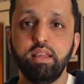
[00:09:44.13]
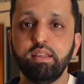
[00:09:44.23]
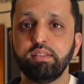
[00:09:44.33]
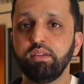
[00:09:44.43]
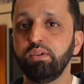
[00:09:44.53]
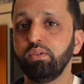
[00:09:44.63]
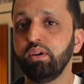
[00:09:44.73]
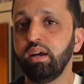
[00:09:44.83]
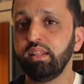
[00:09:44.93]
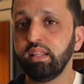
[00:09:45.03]
So
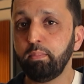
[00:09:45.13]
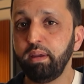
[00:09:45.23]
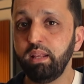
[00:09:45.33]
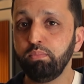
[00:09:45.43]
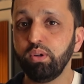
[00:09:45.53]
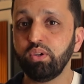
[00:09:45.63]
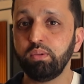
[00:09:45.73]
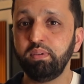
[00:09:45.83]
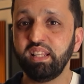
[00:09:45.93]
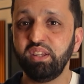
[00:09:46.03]
another pain point
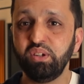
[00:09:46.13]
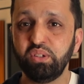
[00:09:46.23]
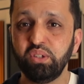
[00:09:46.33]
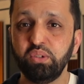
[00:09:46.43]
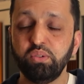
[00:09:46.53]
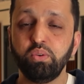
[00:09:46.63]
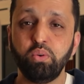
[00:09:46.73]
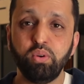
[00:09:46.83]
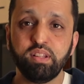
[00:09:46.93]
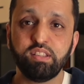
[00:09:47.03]
could be that you do
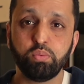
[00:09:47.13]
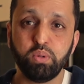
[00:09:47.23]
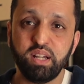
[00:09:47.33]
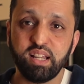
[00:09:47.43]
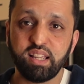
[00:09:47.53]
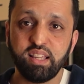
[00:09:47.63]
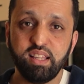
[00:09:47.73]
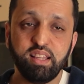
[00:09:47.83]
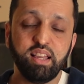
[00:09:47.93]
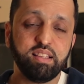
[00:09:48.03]
all this work
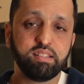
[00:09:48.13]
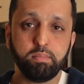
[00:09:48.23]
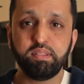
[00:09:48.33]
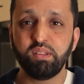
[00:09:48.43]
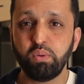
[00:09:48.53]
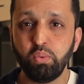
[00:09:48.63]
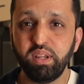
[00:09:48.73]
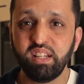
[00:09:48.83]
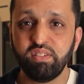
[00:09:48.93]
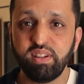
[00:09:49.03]
and somebody says, well, we
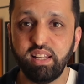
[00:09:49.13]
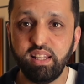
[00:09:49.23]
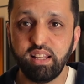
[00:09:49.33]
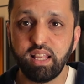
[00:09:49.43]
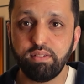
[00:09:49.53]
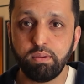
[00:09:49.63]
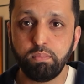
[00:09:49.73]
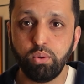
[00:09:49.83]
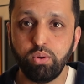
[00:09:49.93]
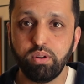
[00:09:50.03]
didn't really need that
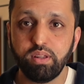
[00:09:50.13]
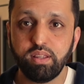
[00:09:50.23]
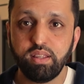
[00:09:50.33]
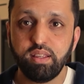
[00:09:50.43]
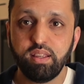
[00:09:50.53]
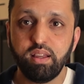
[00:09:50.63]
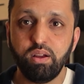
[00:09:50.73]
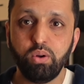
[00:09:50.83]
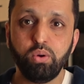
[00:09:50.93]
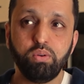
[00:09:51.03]
report,
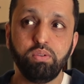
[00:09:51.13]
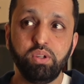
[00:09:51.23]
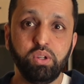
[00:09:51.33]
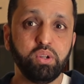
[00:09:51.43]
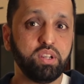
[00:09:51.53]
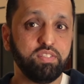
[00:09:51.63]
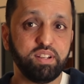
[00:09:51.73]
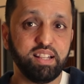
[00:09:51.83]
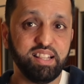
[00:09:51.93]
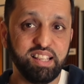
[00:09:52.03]
or you could have
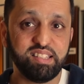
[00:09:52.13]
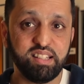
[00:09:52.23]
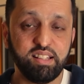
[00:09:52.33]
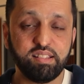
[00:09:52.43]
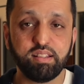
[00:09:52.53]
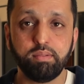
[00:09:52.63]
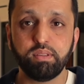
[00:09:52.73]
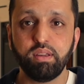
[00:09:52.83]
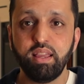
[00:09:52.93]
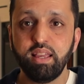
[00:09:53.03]
done this in this time.
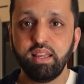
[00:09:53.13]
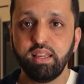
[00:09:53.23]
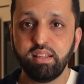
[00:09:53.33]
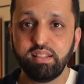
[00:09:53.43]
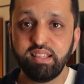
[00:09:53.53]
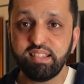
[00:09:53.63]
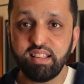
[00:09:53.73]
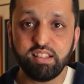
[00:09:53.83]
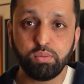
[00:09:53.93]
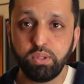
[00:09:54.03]
So
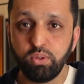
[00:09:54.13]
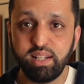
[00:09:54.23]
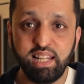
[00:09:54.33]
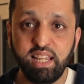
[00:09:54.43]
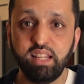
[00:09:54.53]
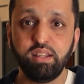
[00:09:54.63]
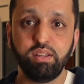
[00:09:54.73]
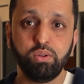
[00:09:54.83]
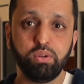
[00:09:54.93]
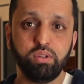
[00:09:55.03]
discuss with your lead,
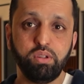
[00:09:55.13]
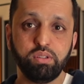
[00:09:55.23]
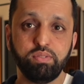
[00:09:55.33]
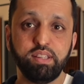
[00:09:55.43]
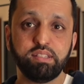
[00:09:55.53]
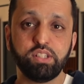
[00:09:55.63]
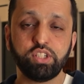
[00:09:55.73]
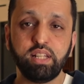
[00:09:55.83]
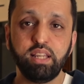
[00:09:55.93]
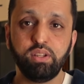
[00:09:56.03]
your user
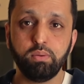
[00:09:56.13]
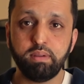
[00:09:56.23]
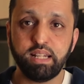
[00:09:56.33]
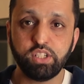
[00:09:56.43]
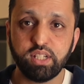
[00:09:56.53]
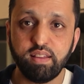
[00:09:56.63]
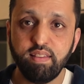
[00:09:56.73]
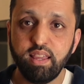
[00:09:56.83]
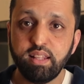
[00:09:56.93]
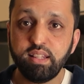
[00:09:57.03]
research lead, your manager,
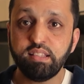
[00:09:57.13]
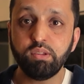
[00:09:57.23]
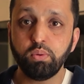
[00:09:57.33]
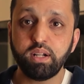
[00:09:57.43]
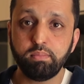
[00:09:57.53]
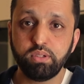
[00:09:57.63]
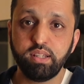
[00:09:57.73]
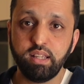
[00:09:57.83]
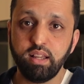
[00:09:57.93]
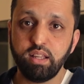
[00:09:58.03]
this is what I'm
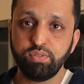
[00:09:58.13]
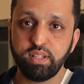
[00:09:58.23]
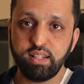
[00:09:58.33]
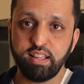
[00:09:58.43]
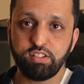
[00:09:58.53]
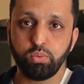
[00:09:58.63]
doing, guys, for the next